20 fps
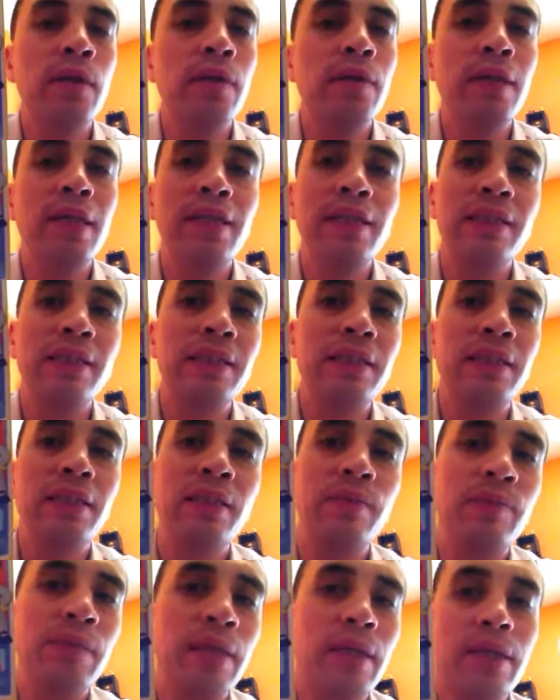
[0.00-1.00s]
That's
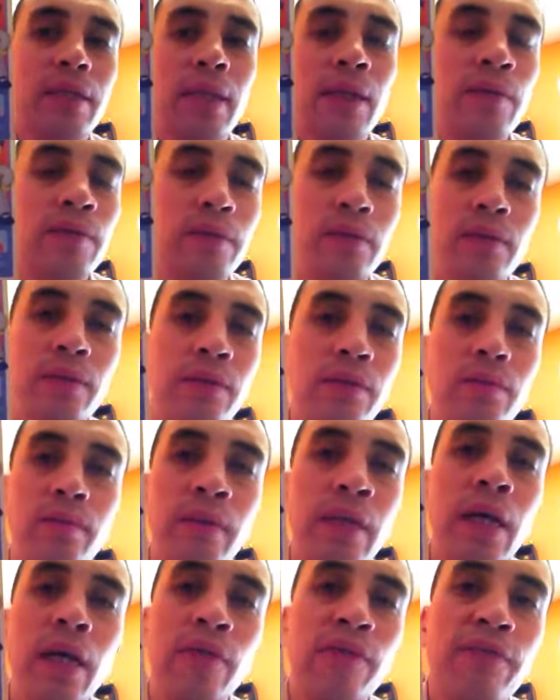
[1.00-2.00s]
just because I'm just
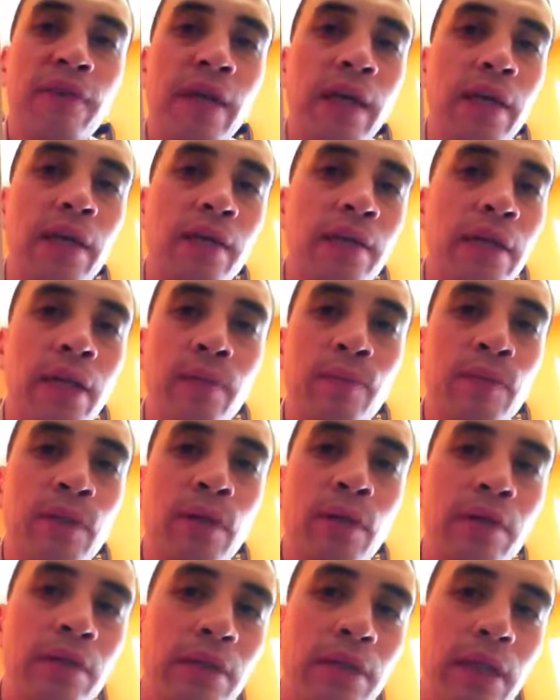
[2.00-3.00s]
not a fan, and I'm
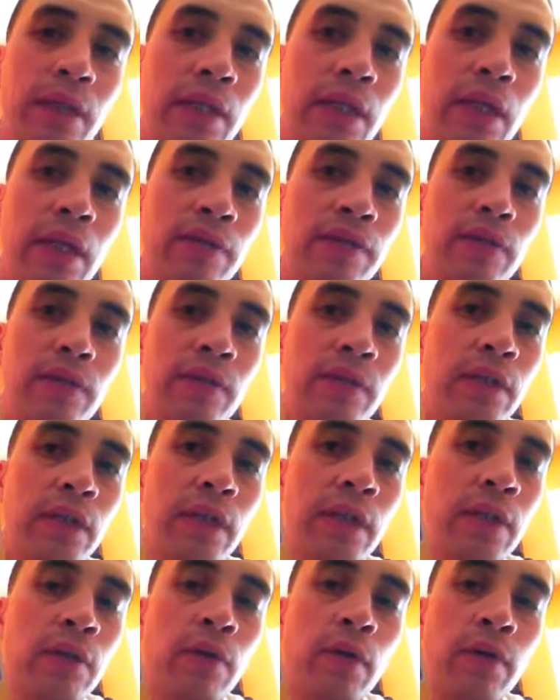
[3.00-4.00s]
sorry to say that if there's any
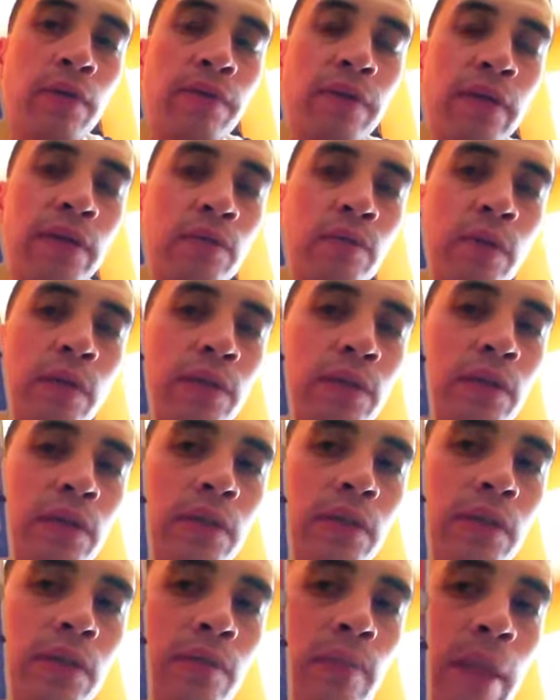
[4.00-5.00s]
Kid Rock fans watching
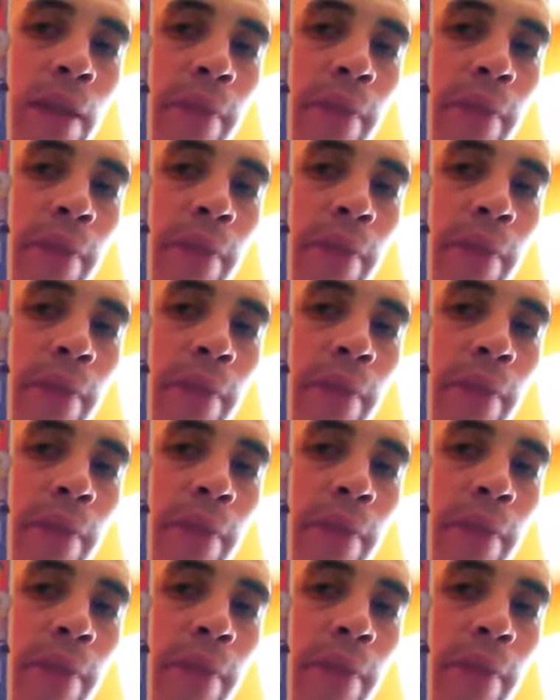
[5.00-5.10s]
this.